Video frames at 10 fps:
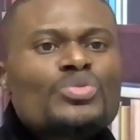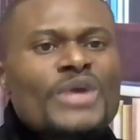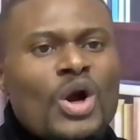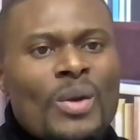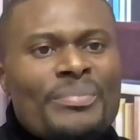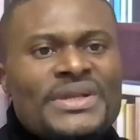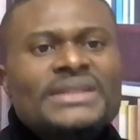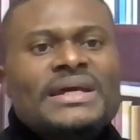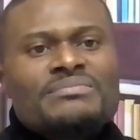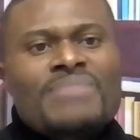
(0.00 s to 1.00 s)
to be
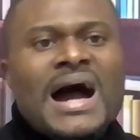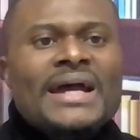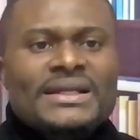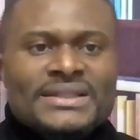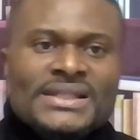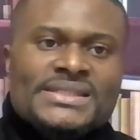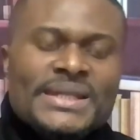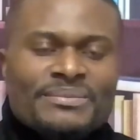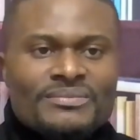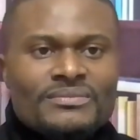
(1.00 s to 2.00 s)
completed by the
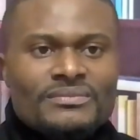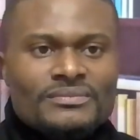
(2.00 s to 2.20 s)
team.